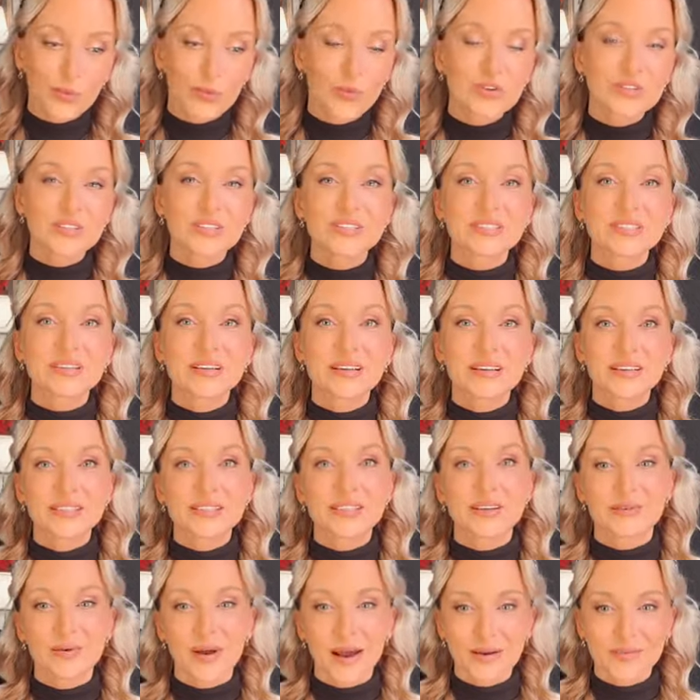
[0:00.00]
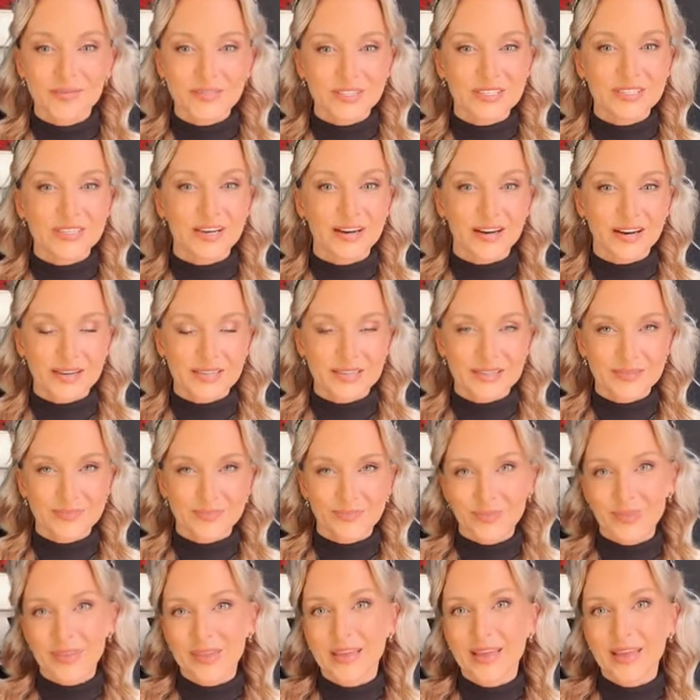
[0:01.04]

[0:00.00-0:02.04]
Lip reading: what is surrounded us.